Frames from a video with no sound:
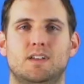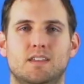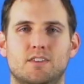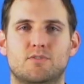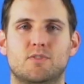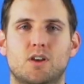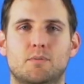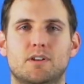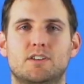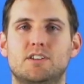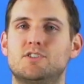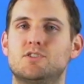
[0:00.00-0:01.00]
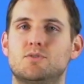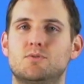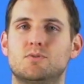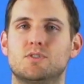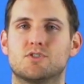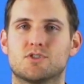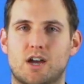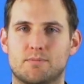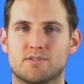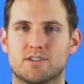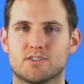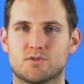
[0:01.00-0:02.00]
In this video, I'm going to teach you
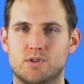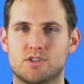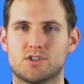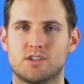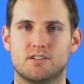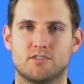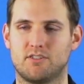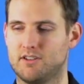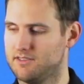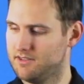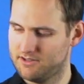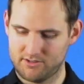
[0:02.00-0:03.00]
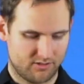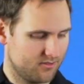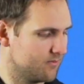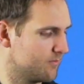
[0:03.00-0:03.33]
chopstick switch. It looks like this.